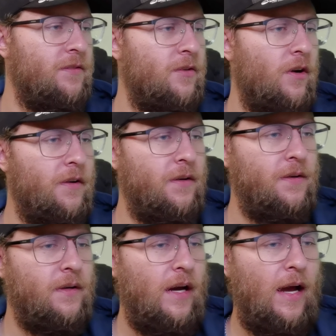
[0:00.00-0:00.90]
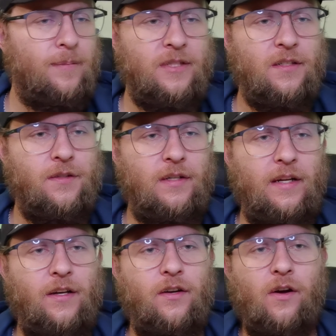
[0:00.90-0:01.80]
you've got to
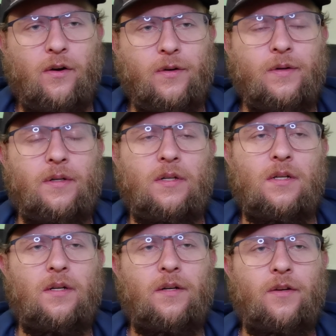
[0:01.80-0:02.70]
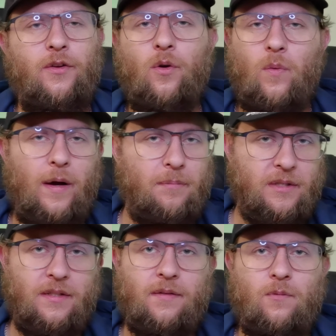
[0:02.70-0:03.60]
absolutely know your
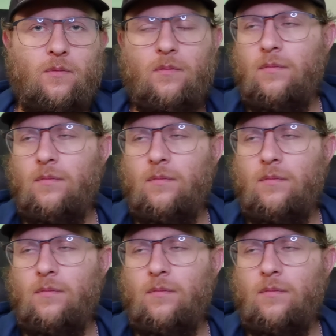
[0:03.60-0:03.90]
weapon,